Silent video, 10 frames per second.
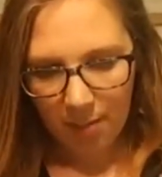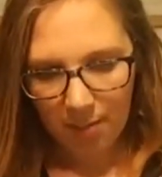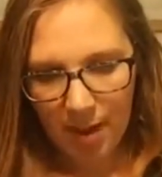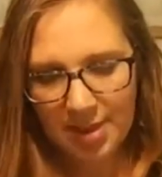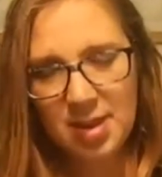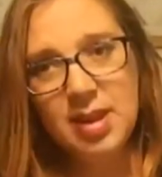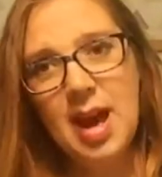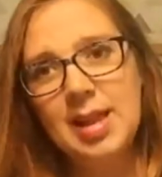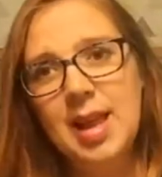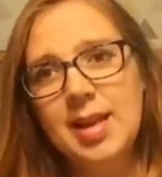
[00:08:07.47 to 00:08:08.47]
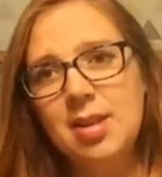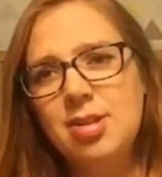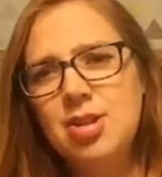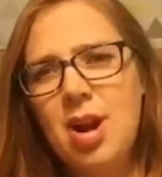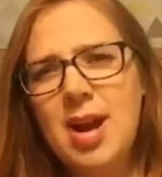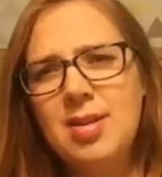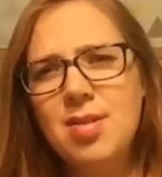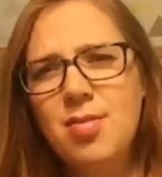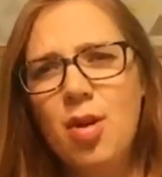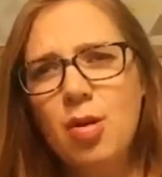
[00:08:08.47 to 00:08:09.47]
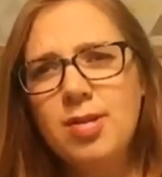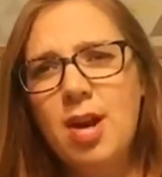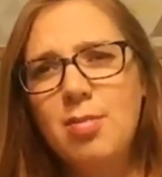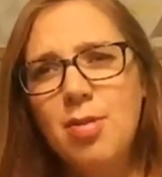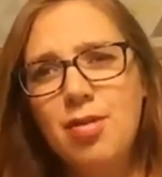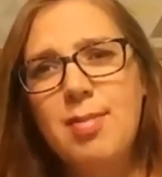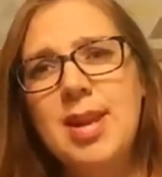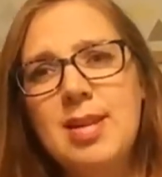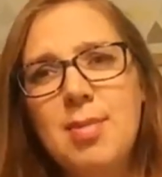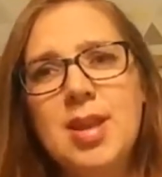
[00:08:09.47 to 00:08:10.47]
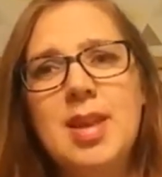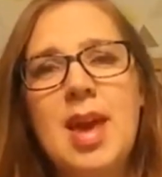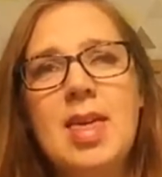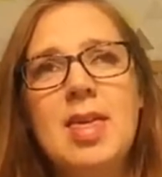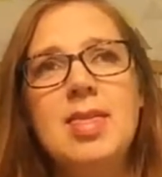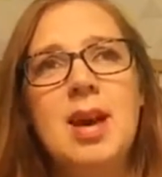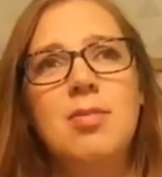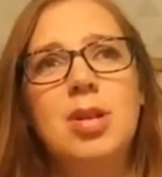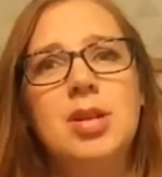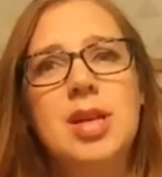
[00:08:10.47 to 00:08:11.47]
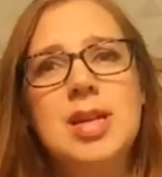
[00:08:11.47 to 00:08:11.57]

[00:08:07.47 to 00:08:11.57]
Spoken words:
mentally I like to try to focus on movement in my day that will